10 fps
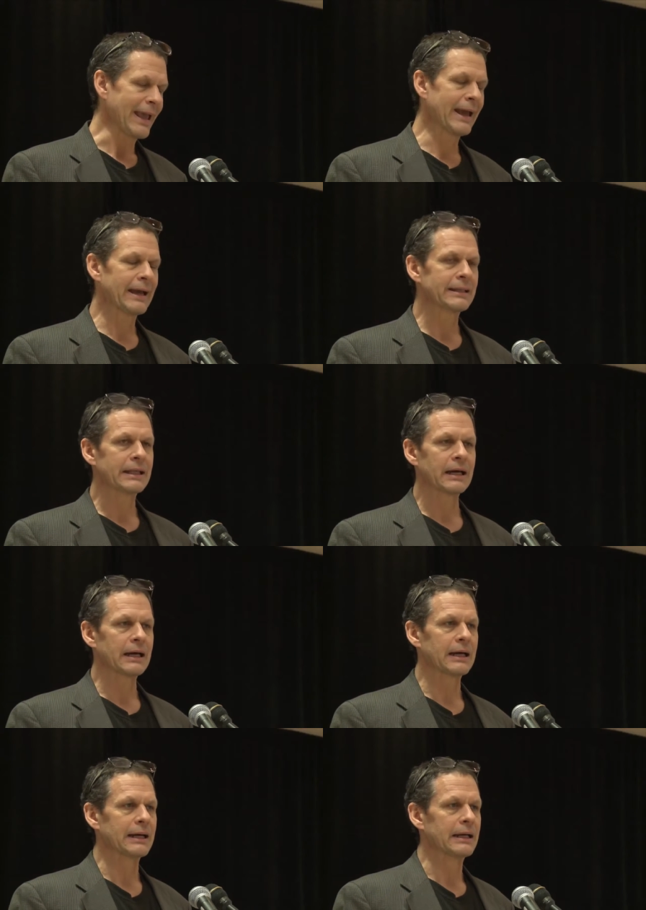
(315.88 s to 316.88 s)
and
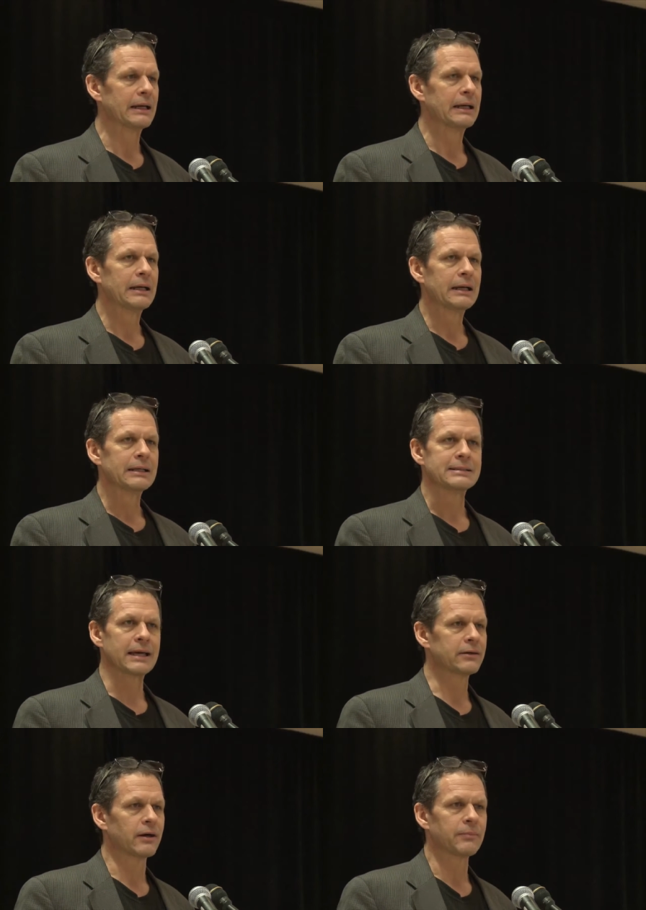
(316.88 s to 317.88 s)
uh,
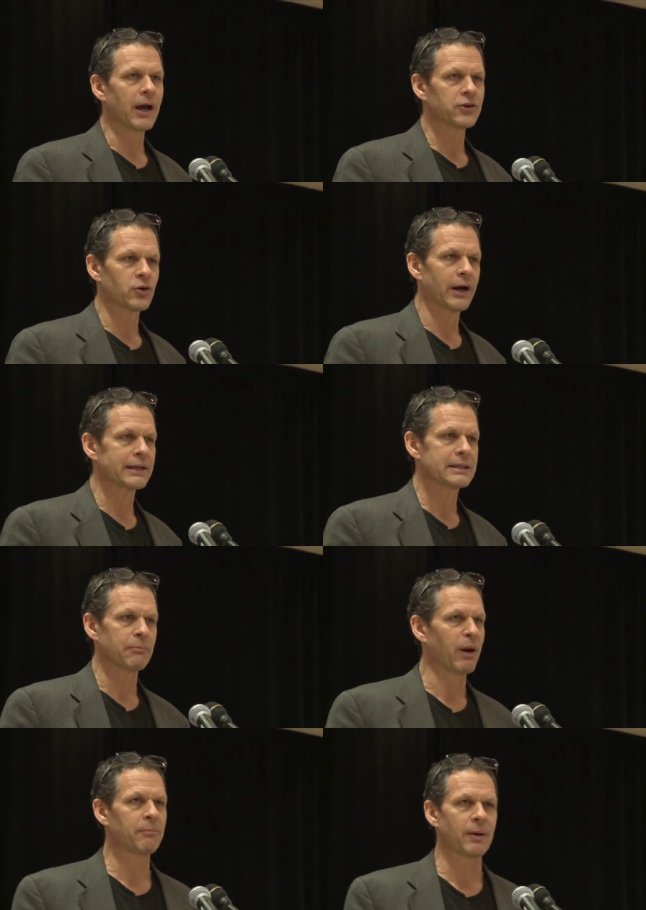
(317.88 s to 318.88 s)
Zender, I'm not trying to
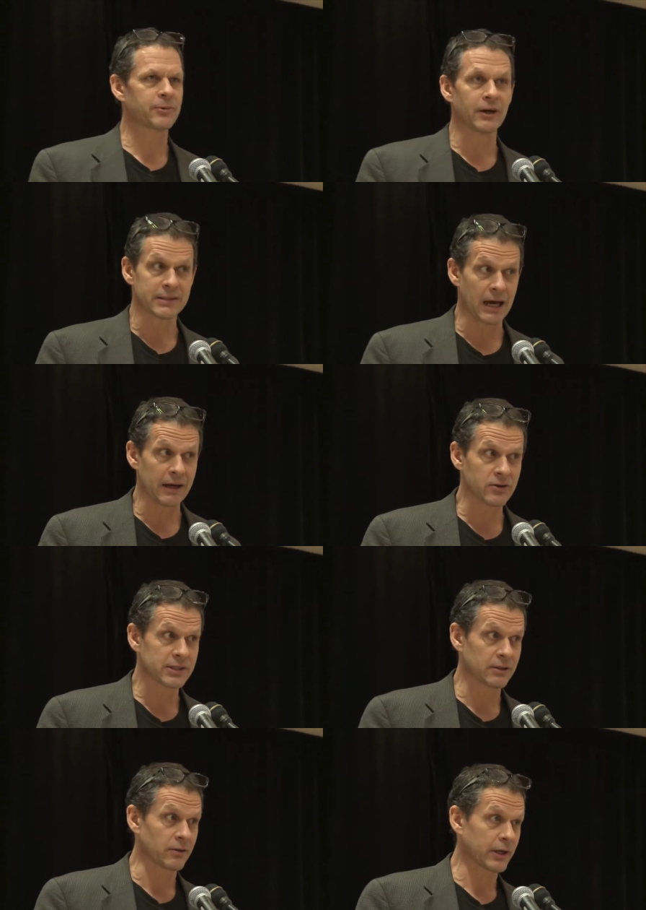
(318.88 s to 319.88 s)
pump up your
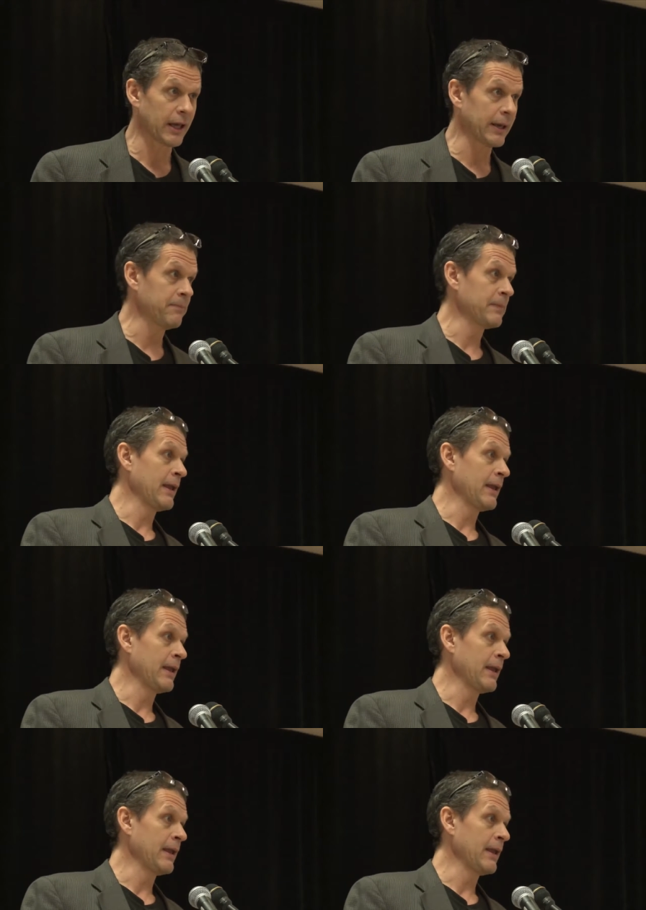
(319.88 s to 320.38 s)
tires here, okay?